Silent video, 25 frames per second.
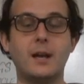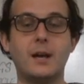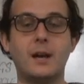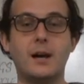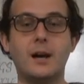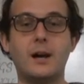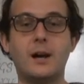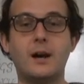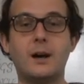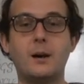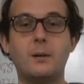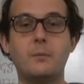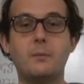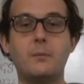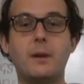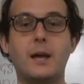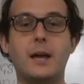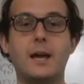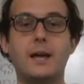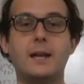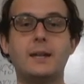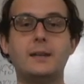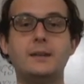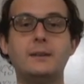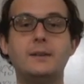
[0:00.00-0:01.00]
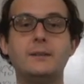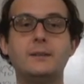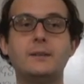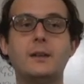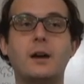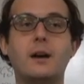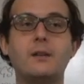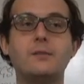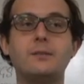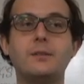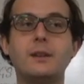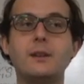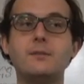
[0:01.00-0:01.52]
And
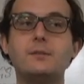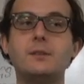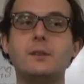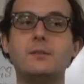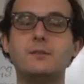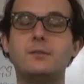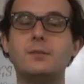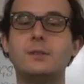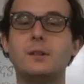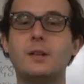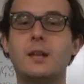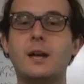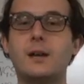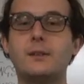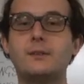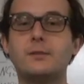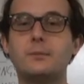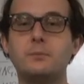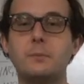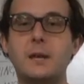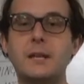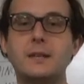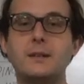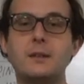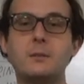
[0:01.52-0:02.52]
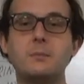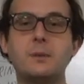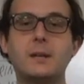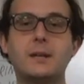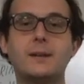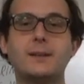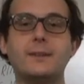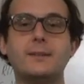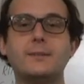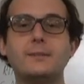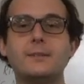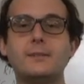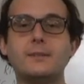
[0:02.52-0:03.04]
I've saved it for last mainly
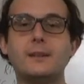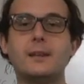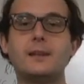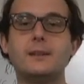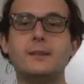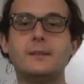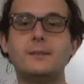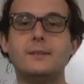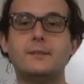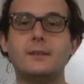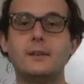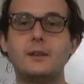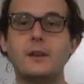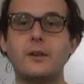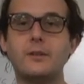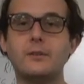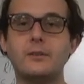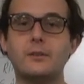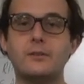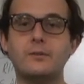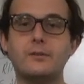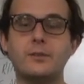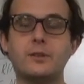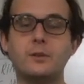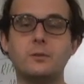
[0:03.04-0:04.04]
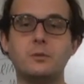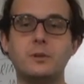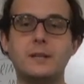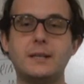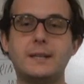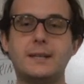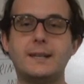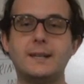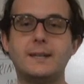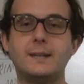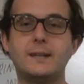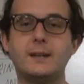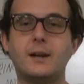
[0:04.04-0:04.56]
because it's another of the
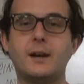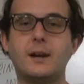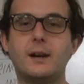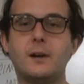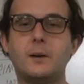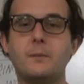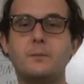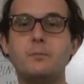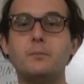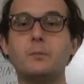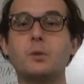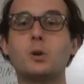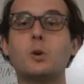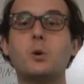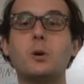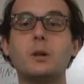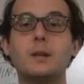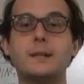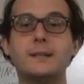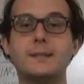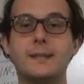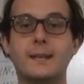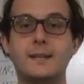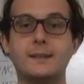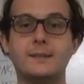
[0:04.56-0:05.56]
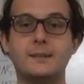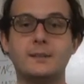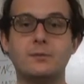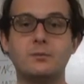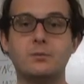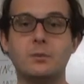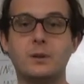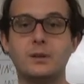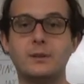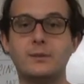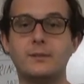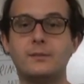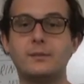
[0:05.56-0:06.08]
really qualitative
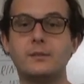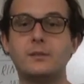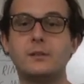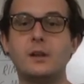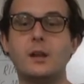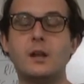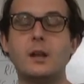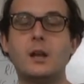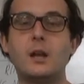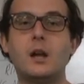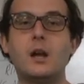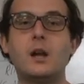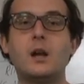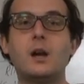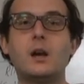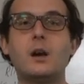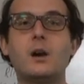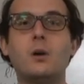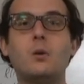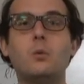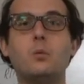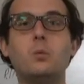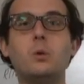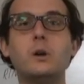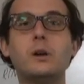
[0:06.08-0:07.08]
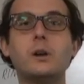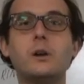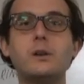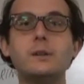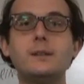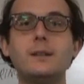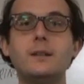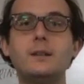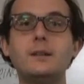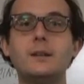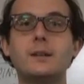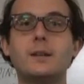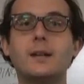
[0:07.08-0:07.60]
ones. We're going
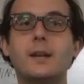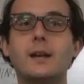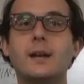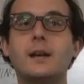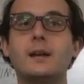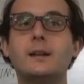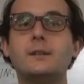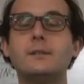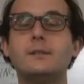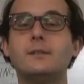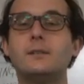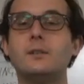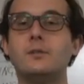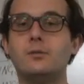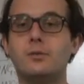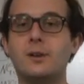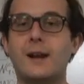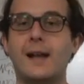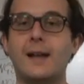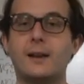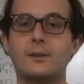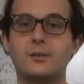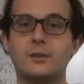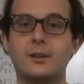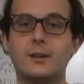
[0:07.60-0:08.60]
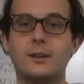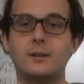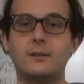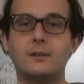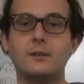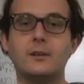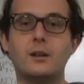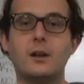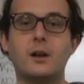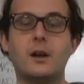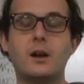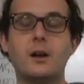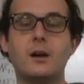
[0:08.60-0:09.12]
to look at diffraction,
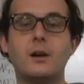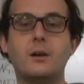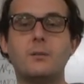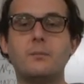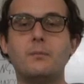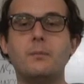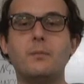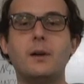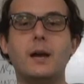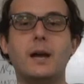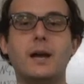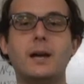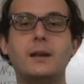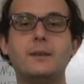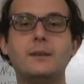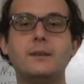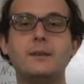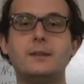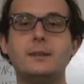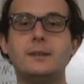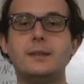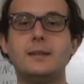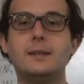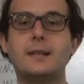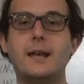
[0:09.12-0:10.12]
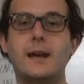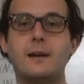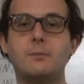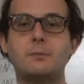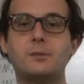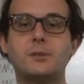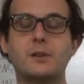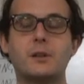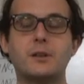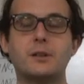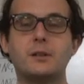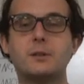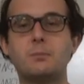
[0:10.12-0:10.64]
and the lab's
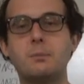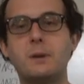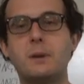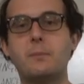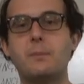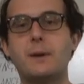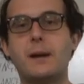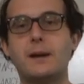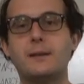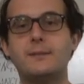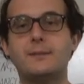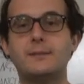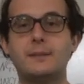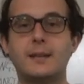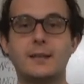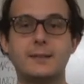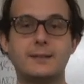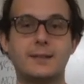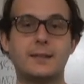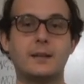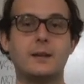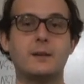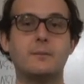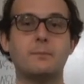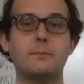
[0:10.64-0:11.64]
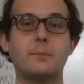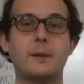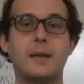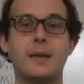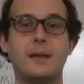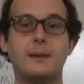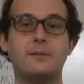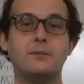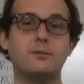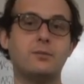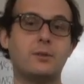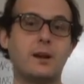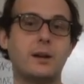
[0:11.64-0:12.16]
going to be about setting up
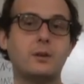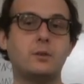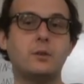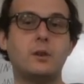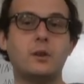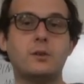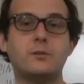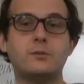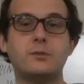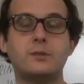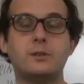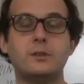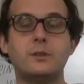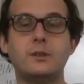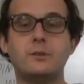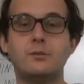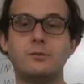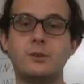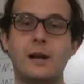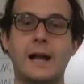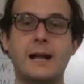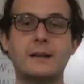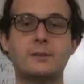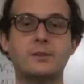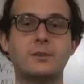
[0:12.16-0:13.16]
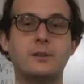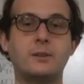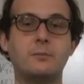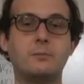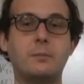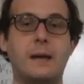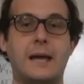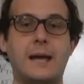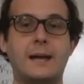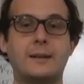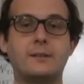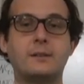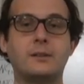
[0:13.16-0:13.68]
a Fraunhofer diffraction
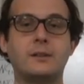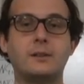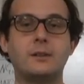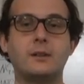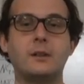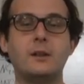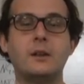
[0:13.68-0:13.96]
pattern,